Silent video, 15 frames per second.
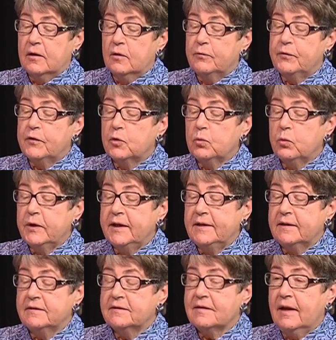For
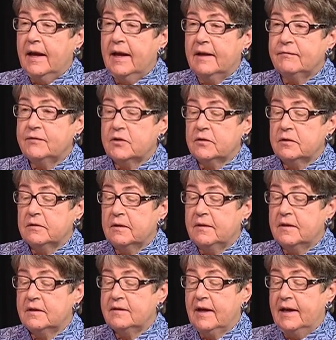weeks after
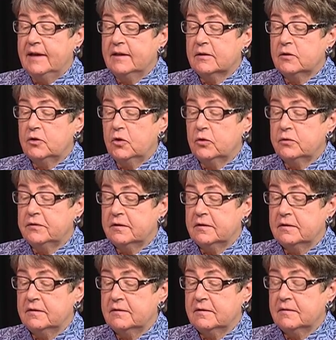the
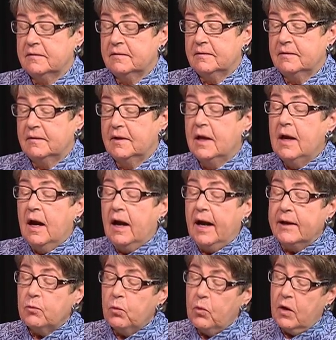diagnosis,
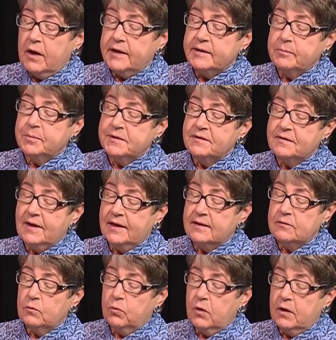I walk beside
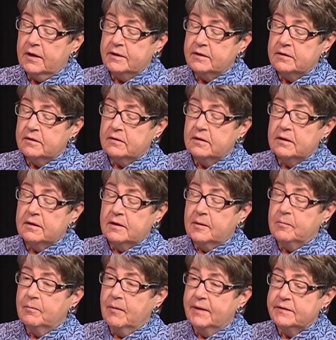water,
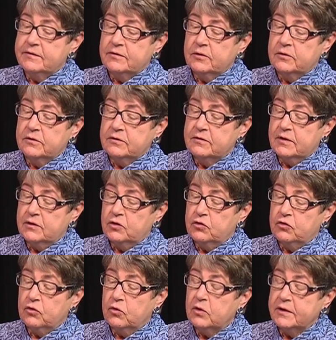muscles and
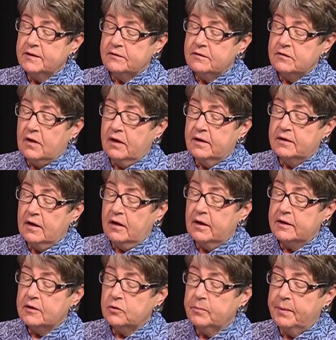joints on
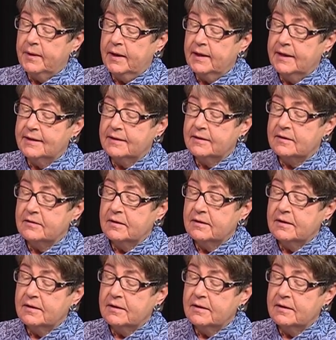autopilot.